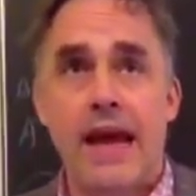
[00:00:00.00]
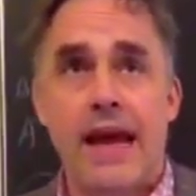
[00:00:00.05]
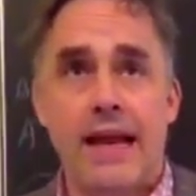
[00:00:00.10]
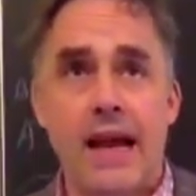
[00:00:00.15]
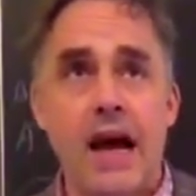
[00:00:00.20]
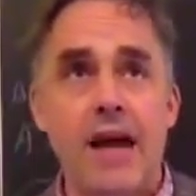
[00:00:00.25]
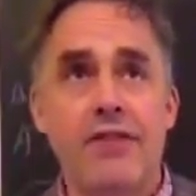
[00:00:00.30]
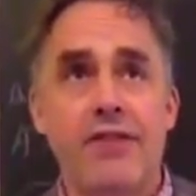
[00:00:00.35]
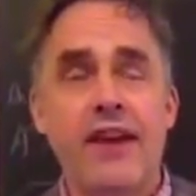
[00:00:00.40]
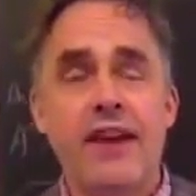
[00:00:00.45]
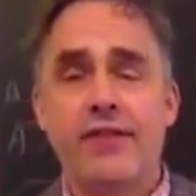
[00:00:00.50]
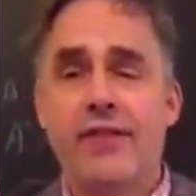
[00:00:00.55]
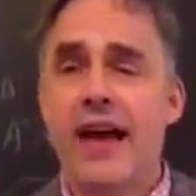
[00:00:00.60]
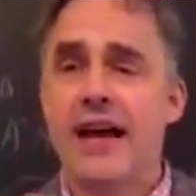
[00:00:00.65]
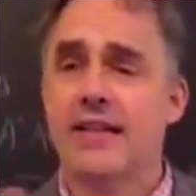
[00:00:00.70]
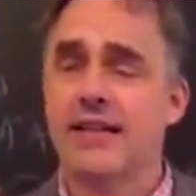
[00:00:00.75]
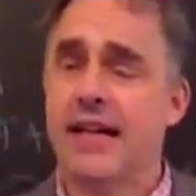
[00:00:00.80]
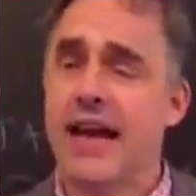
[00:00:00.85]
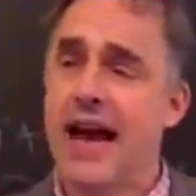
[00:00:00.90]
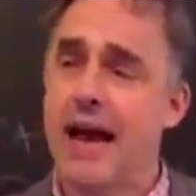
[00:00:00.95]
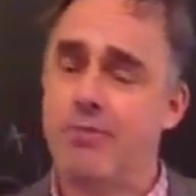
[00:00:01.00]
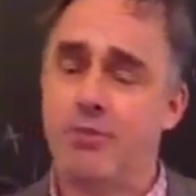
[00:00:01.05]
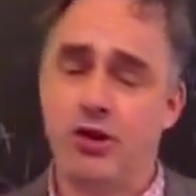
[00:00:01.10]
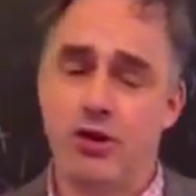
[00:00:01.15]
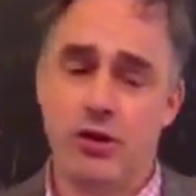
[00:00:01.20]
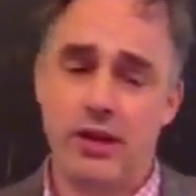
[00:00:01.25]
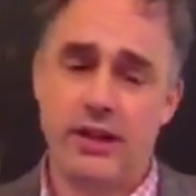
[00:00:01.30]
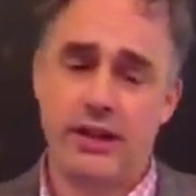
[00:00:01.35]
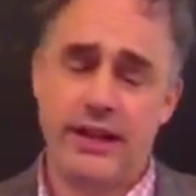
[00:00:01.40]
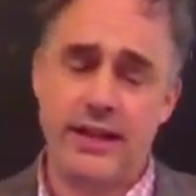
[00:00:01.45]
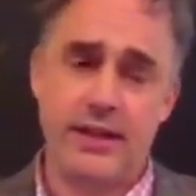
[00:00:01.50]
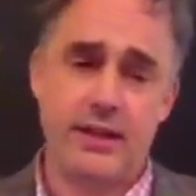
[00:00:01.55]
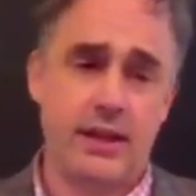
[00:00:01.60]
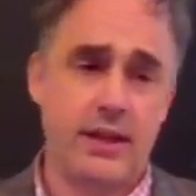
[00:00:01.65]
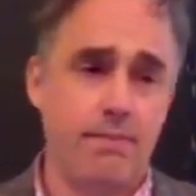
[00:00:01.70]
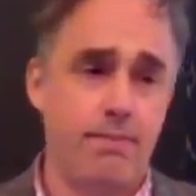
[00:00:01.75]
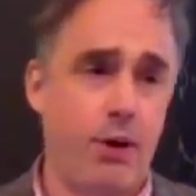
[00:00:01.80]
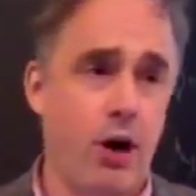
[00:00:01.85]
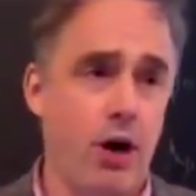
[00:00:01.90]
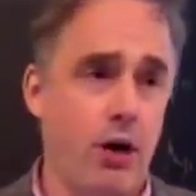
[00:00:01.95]
And I think that's captured at
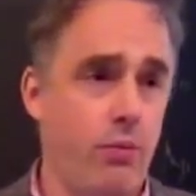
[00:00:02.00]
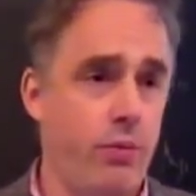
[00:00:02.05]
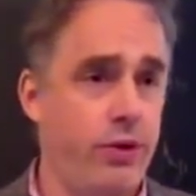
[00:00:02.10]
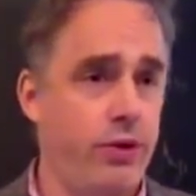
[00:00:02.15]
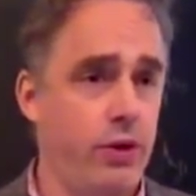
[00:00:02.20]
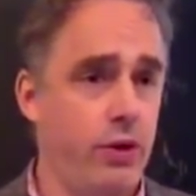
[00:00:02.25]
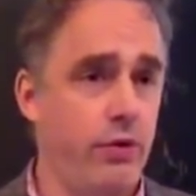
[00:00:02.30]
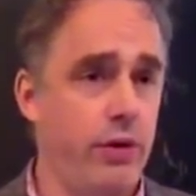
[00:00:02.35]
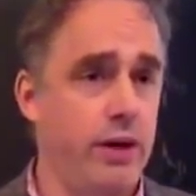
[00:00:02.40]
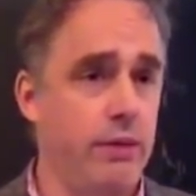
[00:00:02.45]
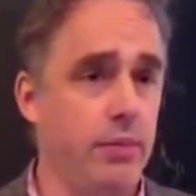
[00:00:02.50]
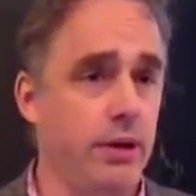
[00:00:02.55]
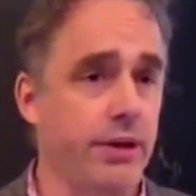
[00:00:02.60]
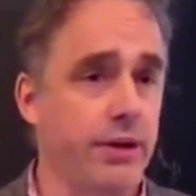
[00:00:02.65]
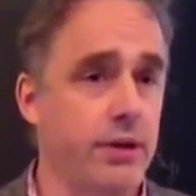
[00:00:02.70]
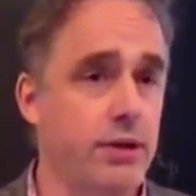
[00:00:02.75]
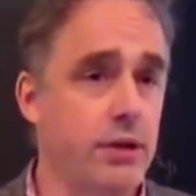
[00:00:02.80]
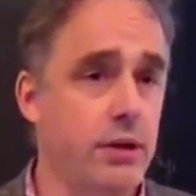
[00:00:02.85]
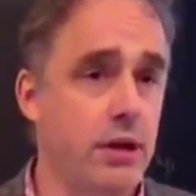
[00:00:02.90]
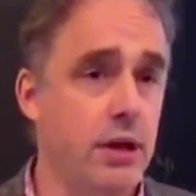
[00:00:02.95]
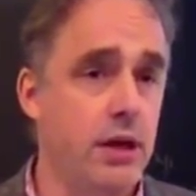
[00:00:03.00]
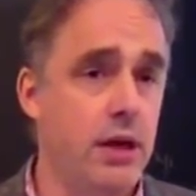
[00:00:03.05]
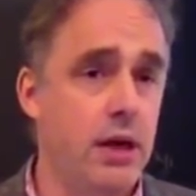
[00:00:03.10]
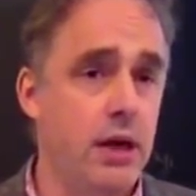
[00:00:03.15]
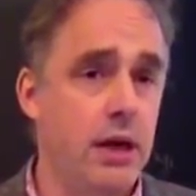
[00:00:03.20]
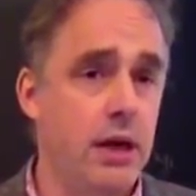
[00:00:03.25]
least in part with agreeableness.